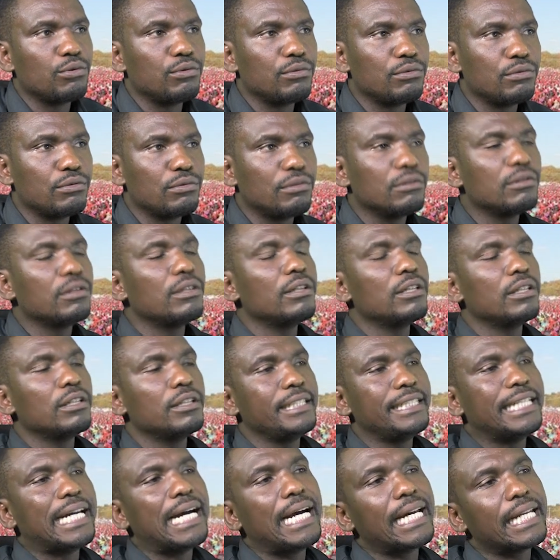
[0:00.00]
you.
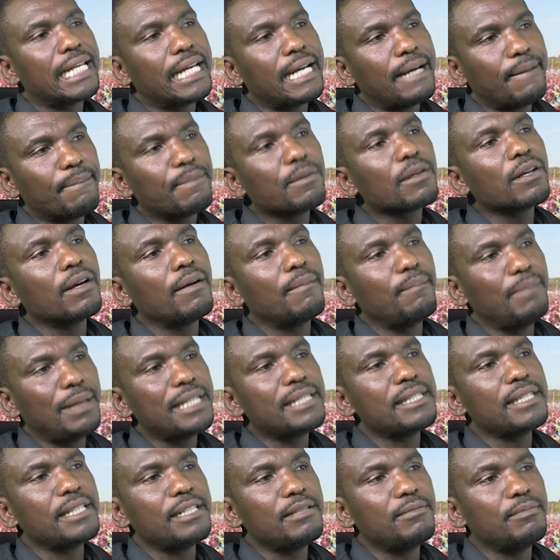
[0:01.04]
Dara,
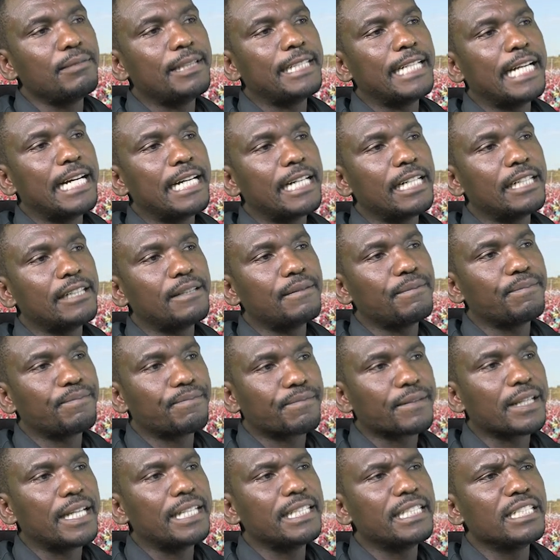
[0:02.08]
blessed Mhlanga.
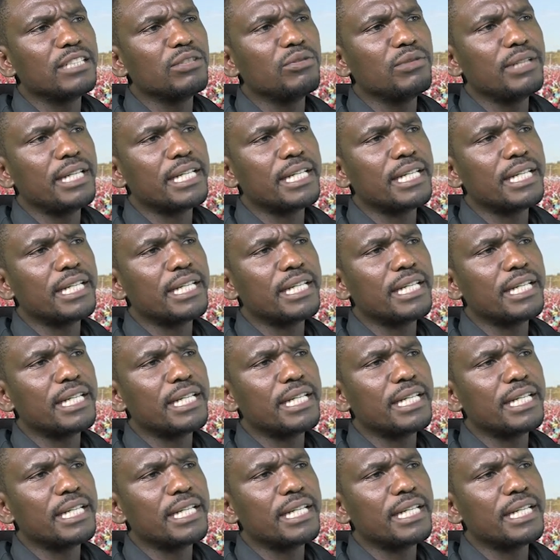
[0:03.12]
Until